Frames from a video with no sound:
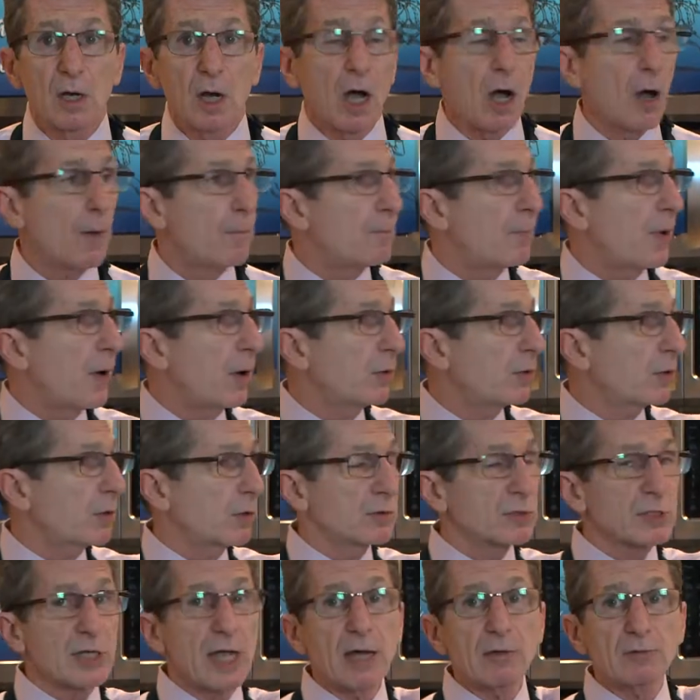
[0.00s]
A boat
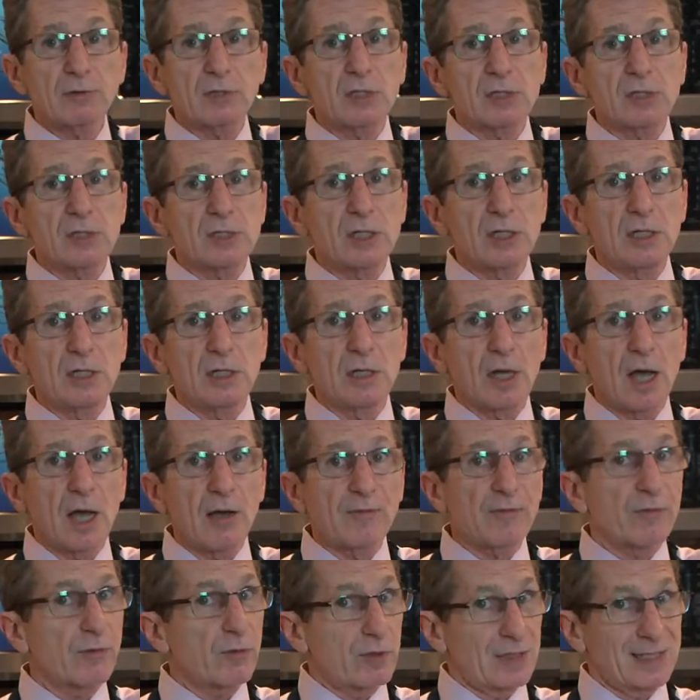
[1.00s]
goes out to sea
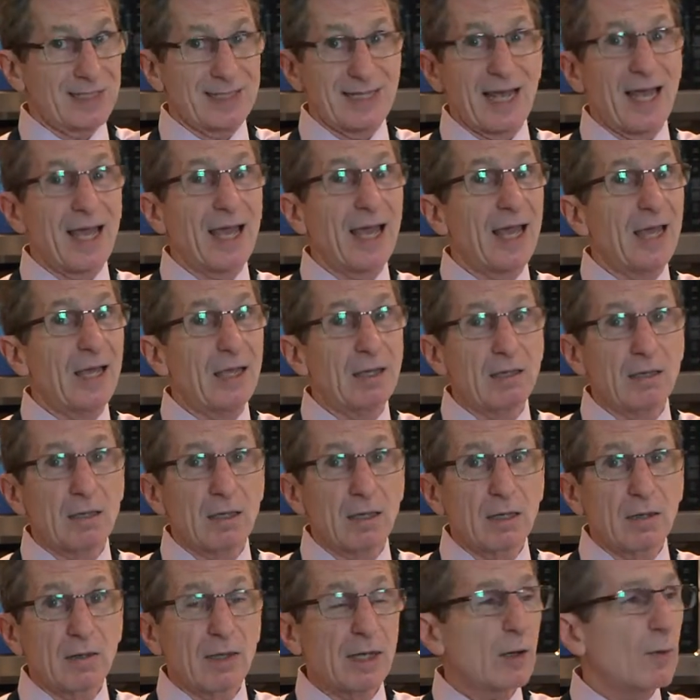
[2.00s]
not for a day.
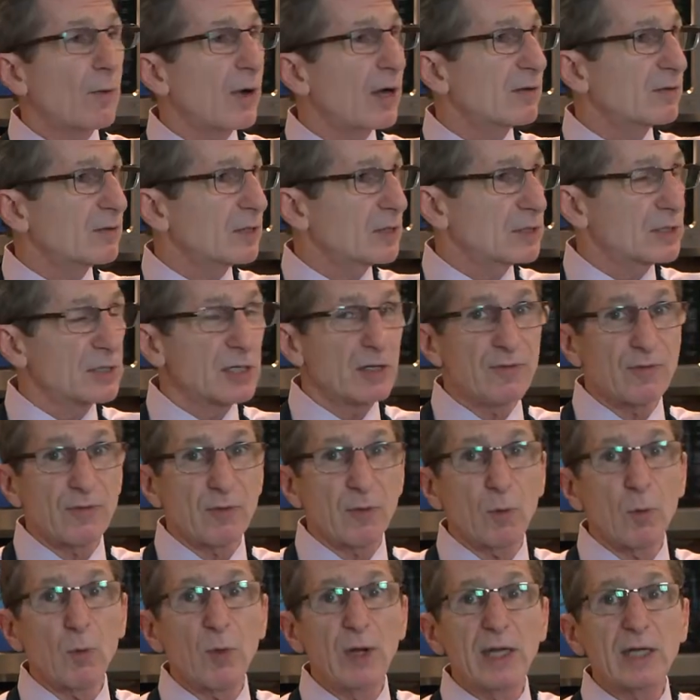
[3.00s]
They go out to sea for
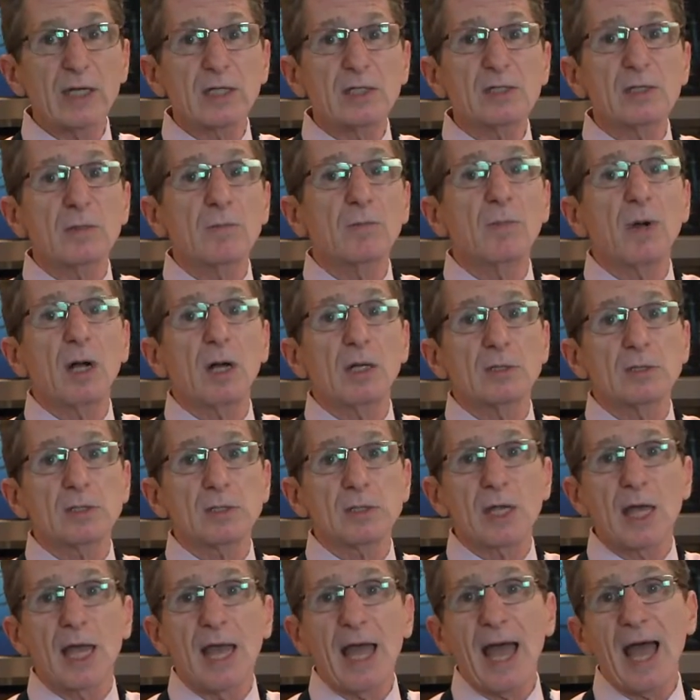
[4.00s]
weeks and
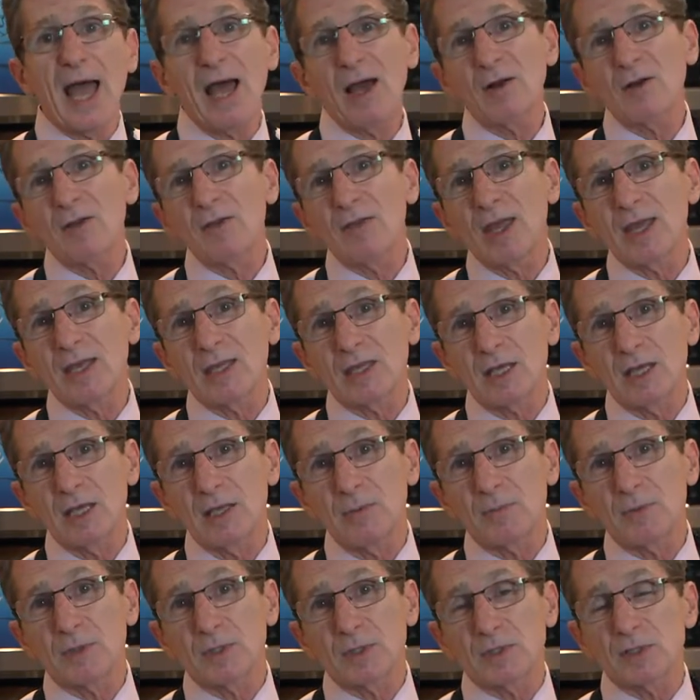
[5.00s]
months. How do they
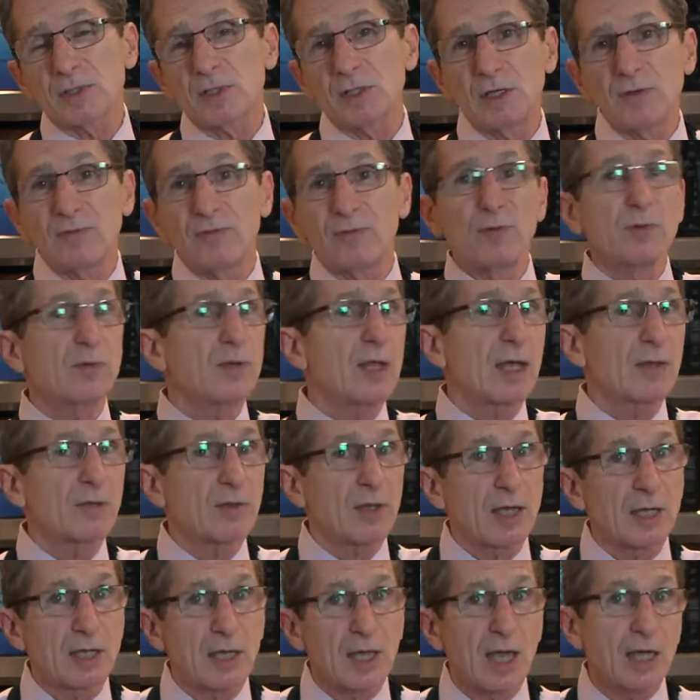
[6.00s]
keep the seafood that
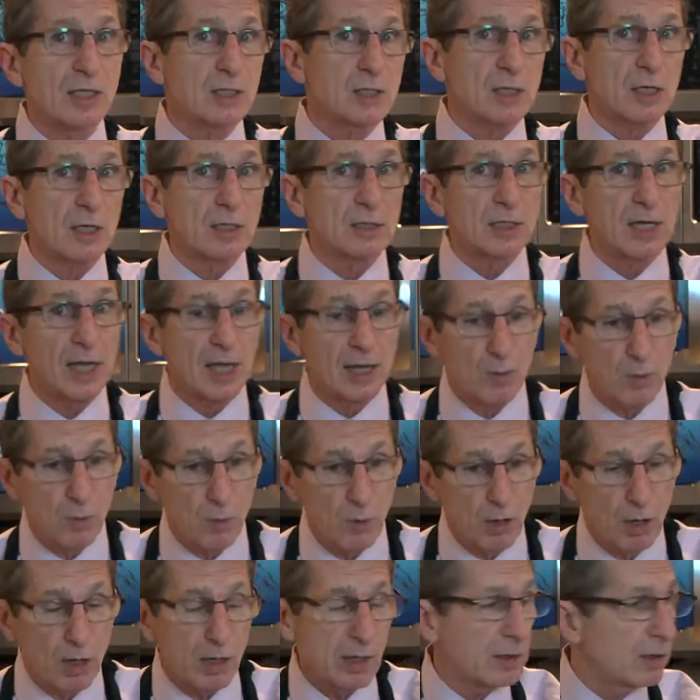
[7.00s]
they catch on day
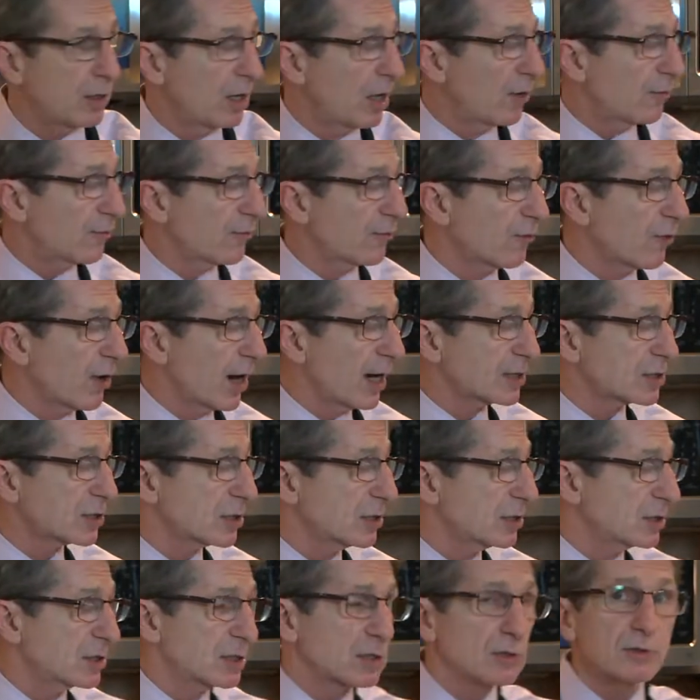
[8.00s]
1 fresh
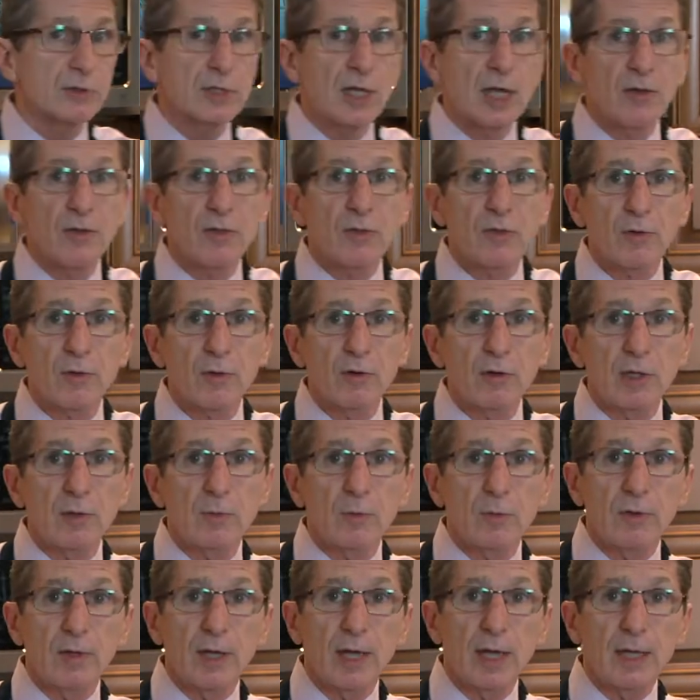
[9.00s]
until day 30
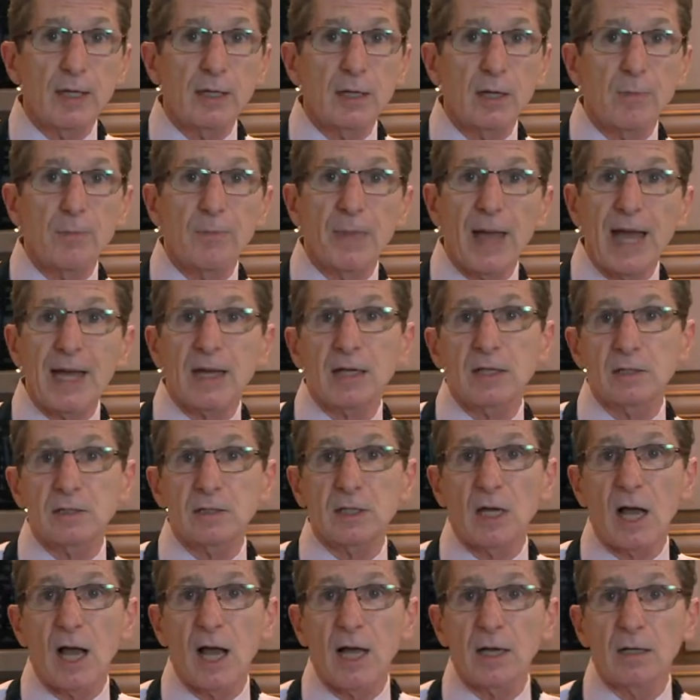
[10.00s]
when they end up back in
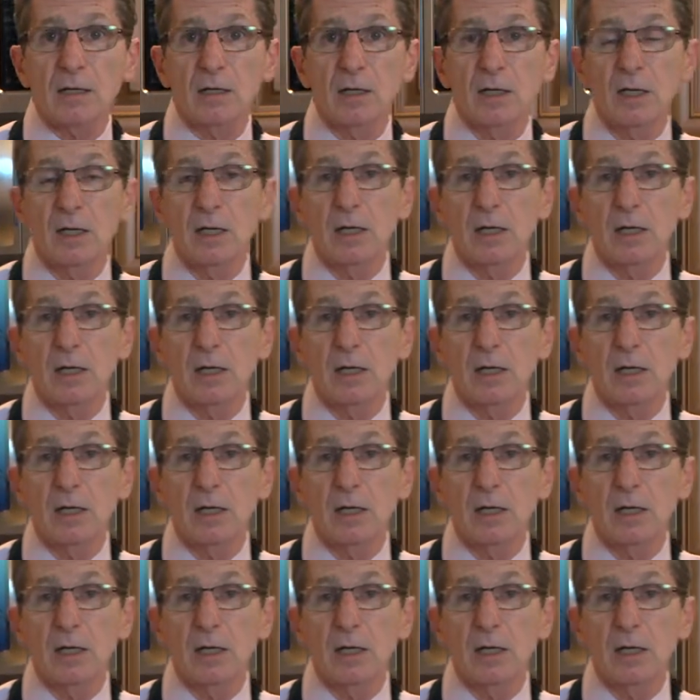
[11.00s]
dock?